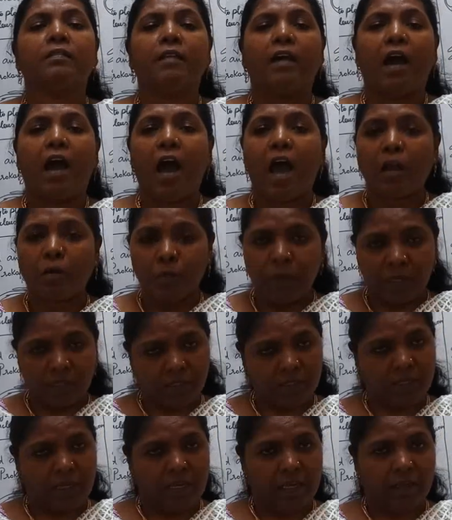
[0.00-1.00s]
The
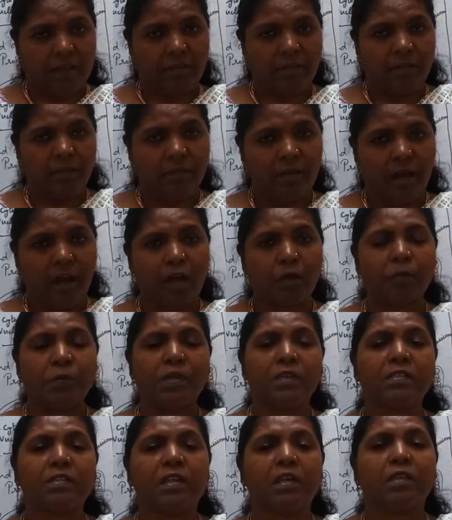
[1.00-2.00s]

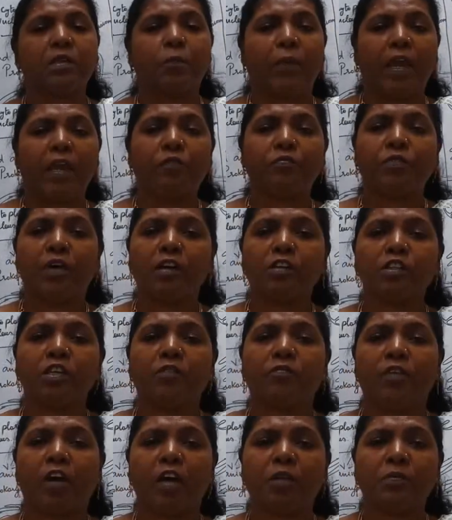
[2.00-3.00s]
RBC, the main function
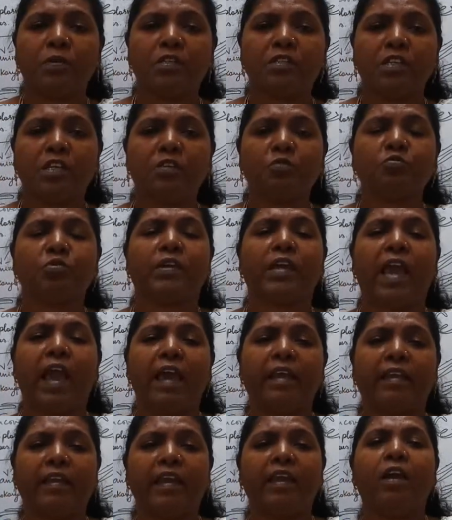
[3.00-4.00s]
of RBC is to
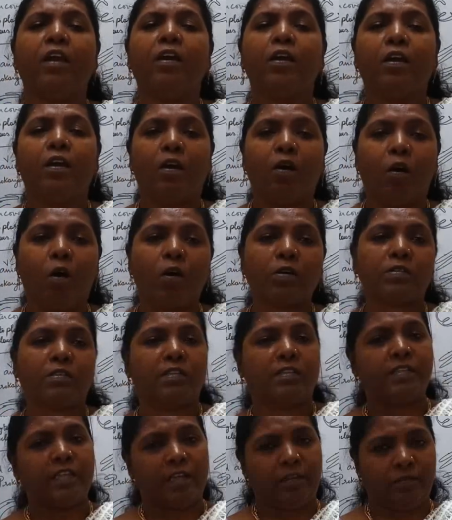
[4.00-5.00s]
carry
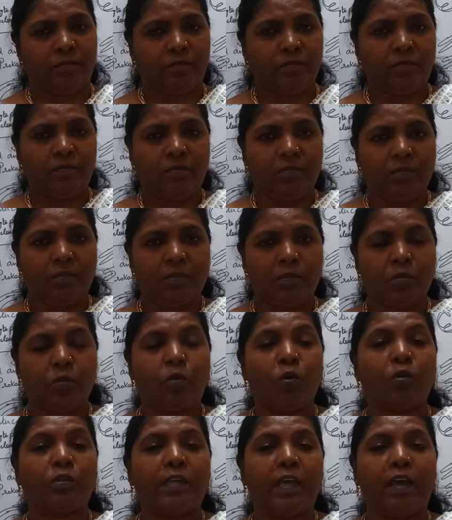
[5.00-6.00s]
oxygen.
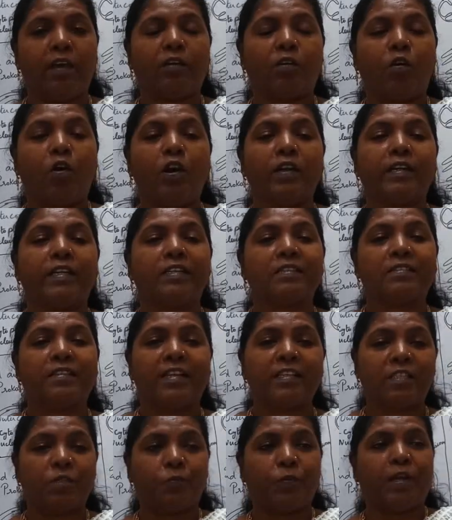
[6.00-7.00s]
So they are called as
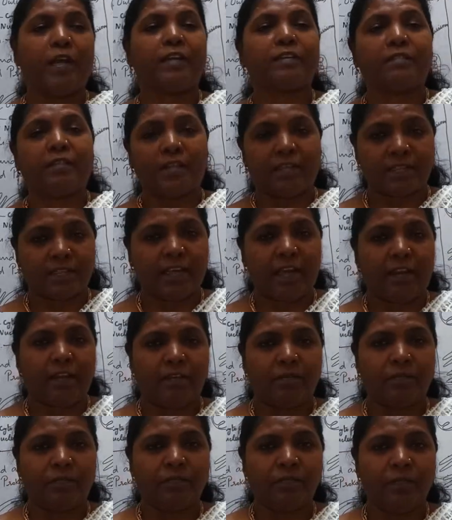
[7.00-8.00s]
respiratory
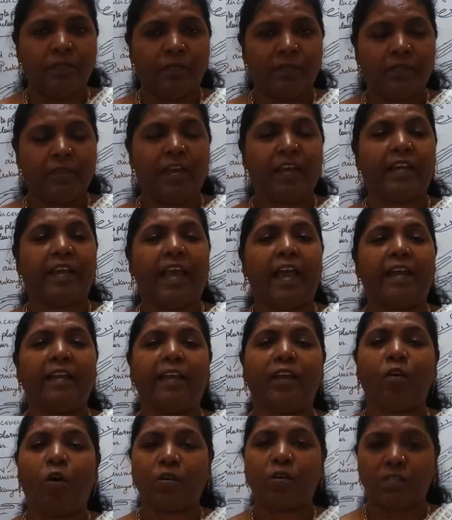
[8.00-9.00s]
cell. They are
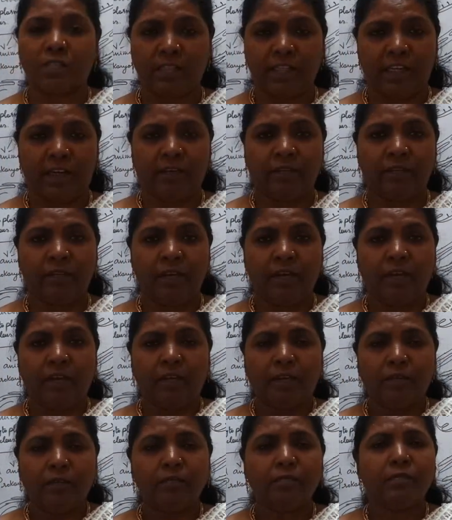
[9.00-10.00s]
carrying oxygen,
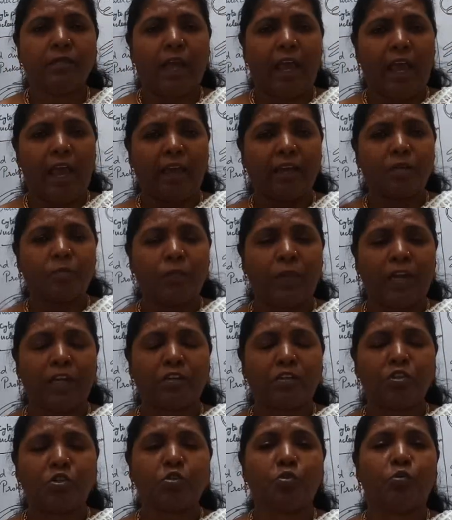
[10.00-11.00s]
and
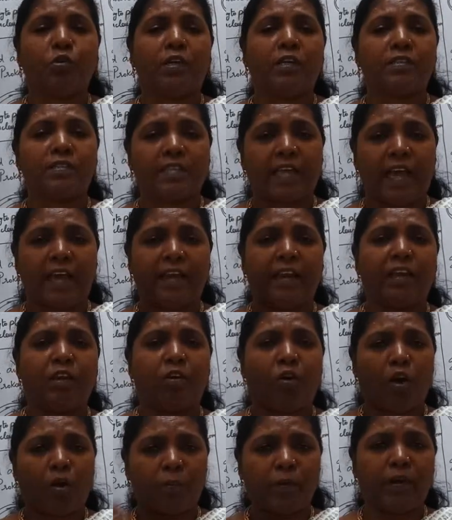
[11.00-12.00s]
blood tissue is carrying
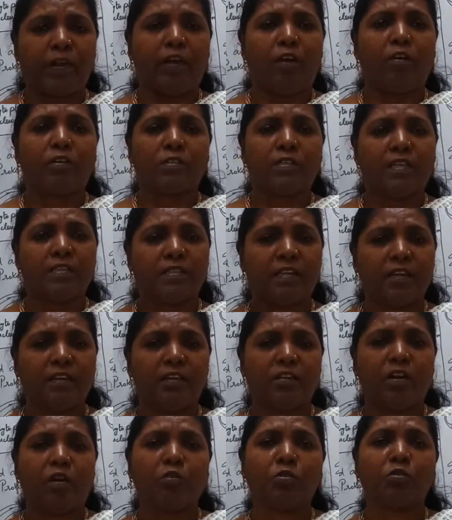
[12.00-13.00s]
carbon dioxide, send
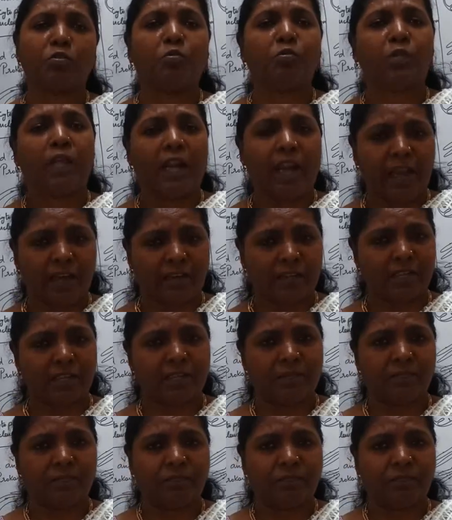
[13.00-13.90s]
it out through the lungs